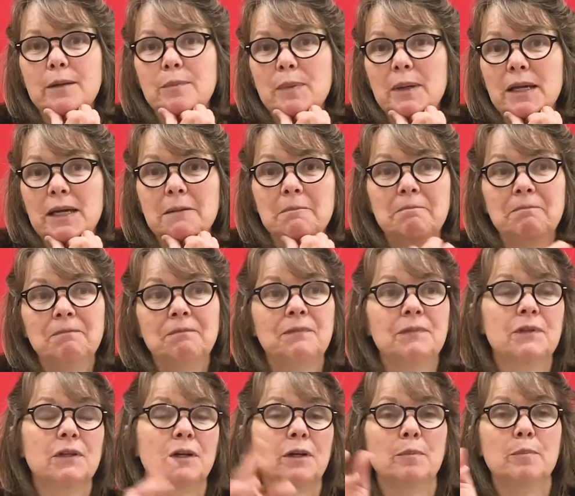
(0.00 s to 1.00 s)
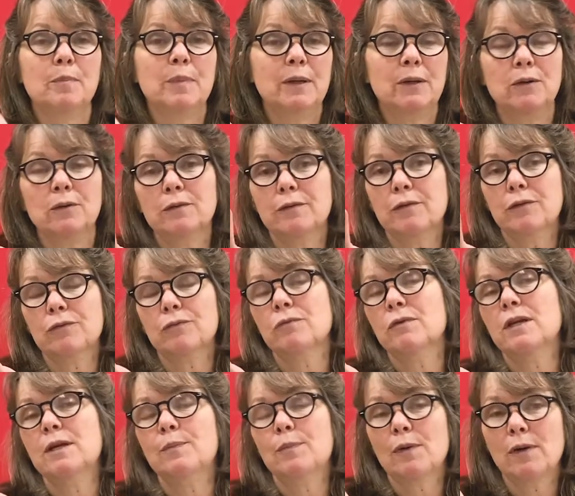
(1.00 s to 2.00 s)
be to build
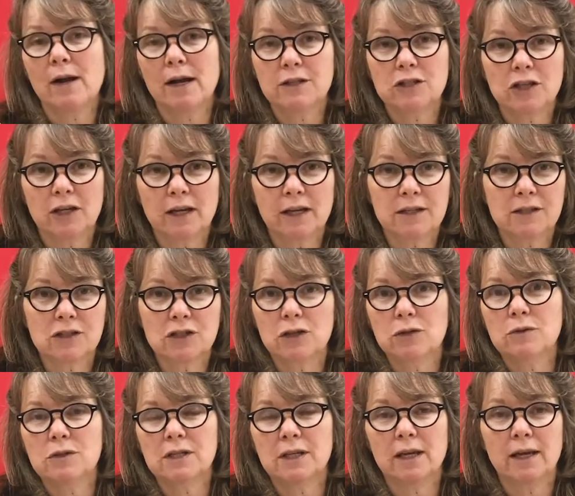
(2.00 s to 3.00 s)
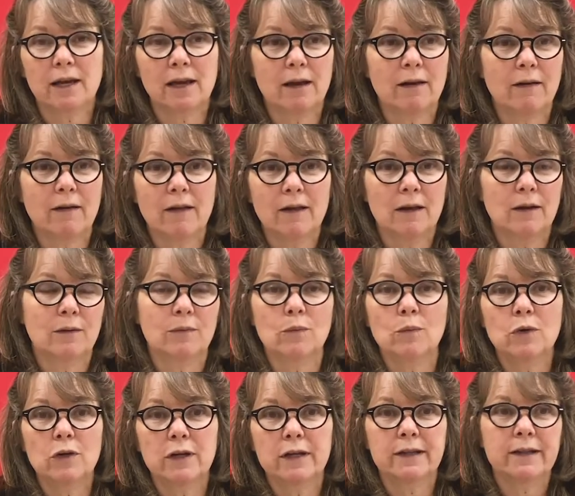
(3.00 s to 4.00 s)
3 projects using
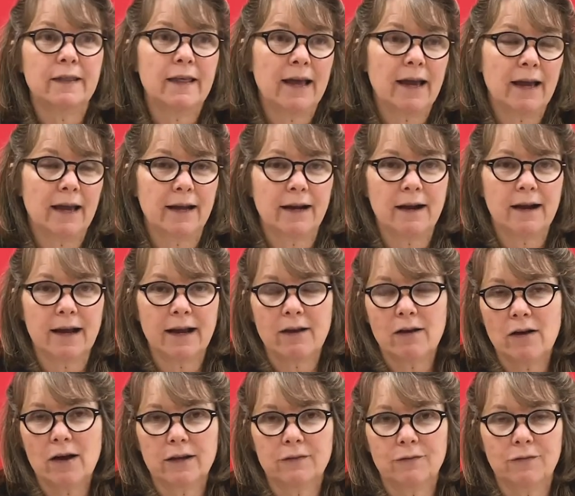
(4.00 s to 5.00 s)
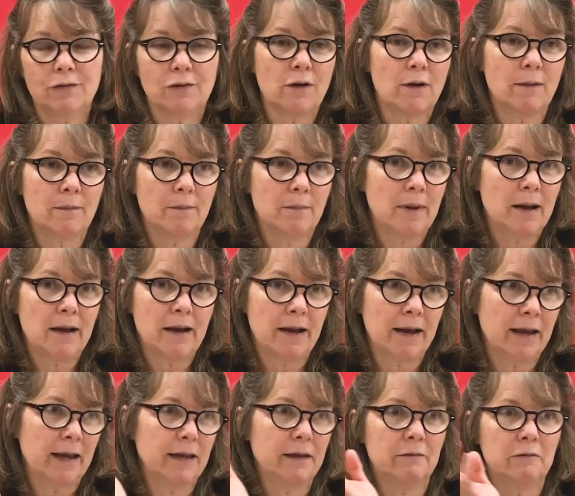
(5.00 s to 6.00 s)
wood that I got from
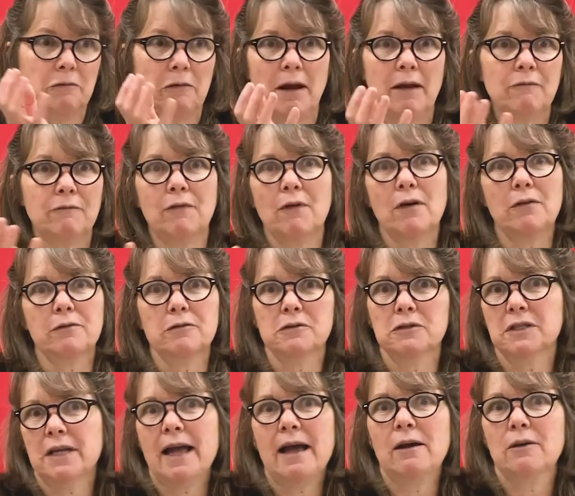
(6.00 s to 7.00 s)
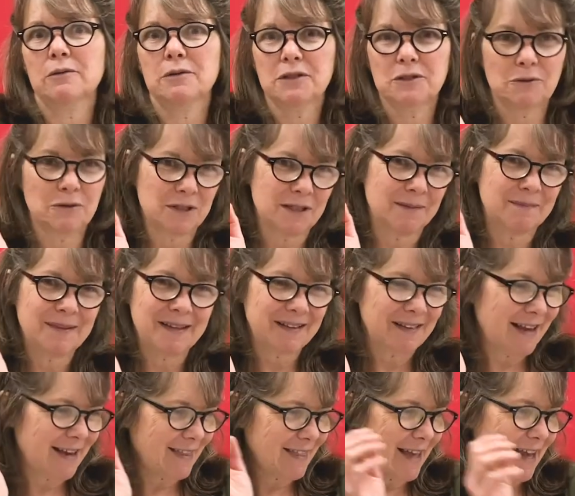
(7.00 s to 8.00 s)
my grandfather's house or something
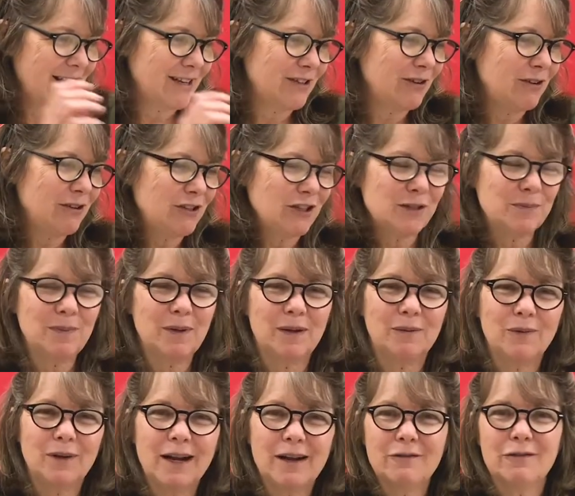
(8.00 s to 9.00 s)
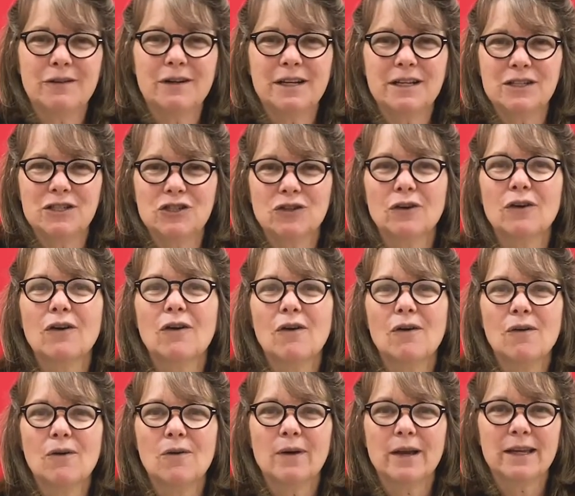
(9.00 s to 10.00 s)
like that. You can just put whatever it is your
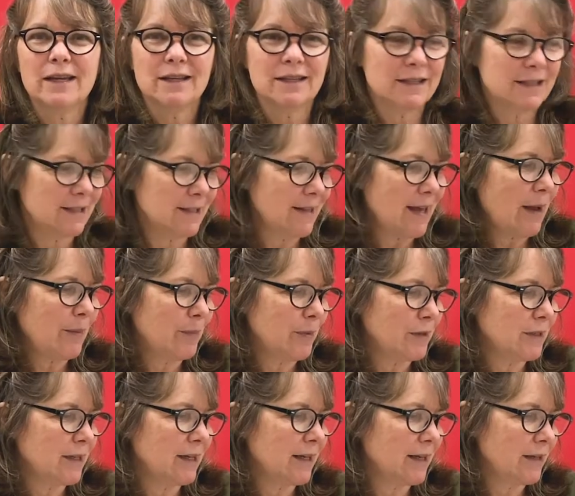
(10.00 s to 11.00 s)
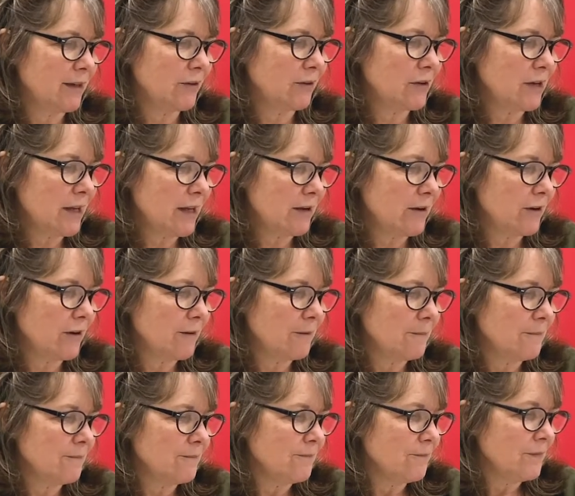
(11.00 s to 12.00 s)
goal is that particular year.
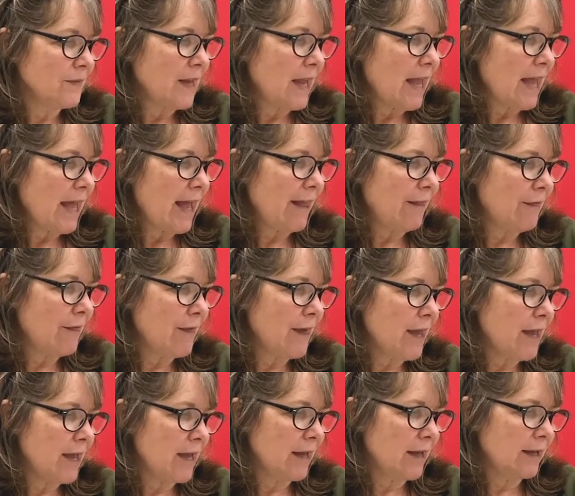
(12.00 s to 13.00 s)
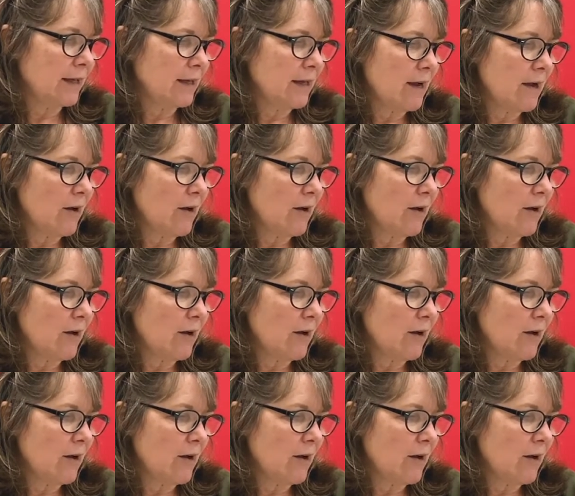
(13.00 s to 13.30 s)
And then